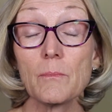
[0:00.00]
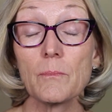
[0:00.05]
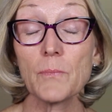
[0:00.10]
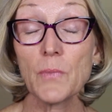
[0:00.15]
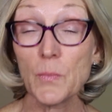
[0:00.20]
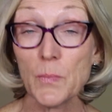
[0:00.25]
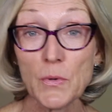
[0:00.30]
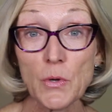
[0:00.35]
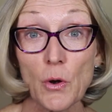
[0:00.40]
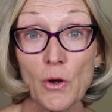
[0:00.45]

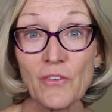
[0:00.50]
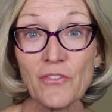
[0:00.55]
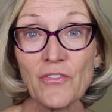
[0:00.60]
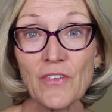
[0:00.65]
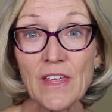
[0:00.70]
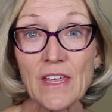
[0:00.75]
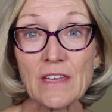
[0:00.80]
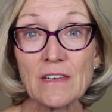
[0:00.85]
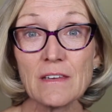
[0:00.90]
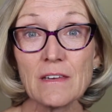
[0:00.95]

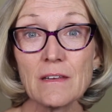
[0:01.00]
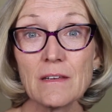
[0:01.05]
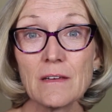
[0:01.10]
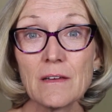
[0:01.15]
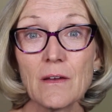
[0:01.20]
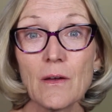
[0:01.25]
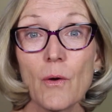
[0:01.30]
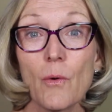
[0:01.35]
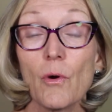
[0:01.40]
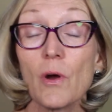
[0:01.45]
buprenorphine
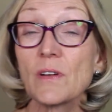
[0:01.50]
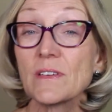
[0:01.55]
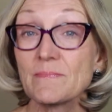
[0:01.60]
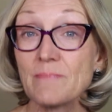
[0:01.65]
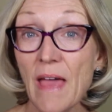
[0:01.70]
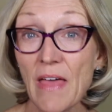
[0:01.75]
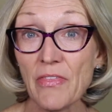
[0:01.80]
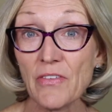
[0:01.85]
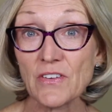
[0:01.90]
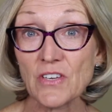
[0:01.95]
or
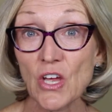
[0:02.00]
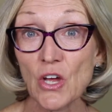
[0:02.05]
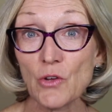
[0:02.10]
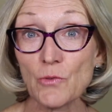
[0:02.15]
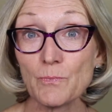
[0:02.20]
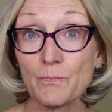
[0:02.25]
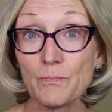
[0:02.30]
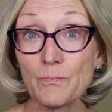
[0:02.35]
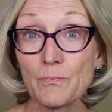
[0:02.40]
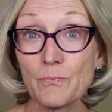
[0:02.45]

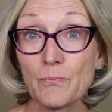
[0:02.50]
methadone.